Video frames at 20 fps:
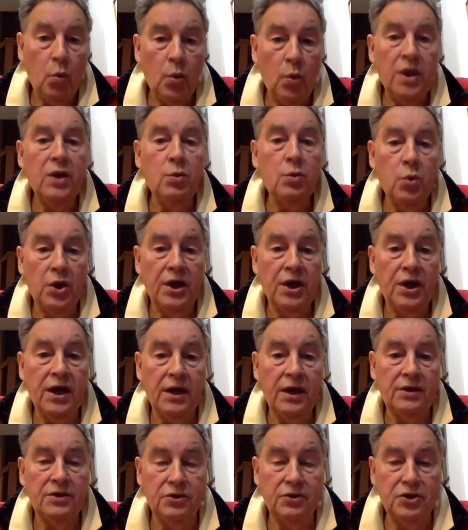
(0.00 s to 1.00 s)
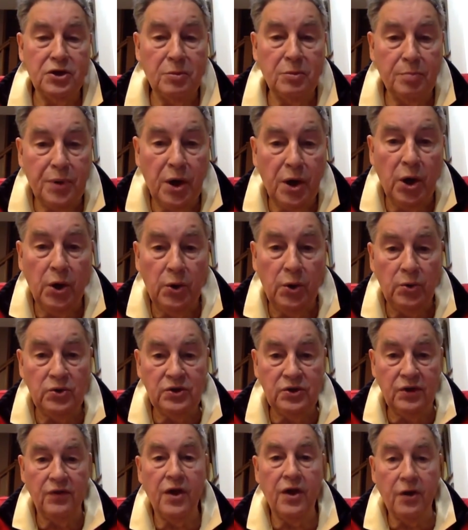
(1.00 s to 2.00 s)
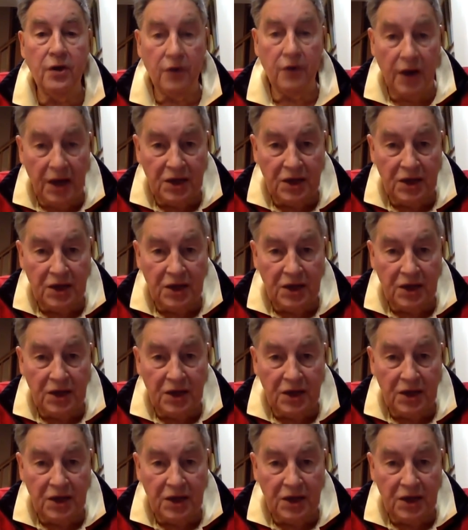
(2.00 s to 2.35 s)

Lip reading: we will get to depose their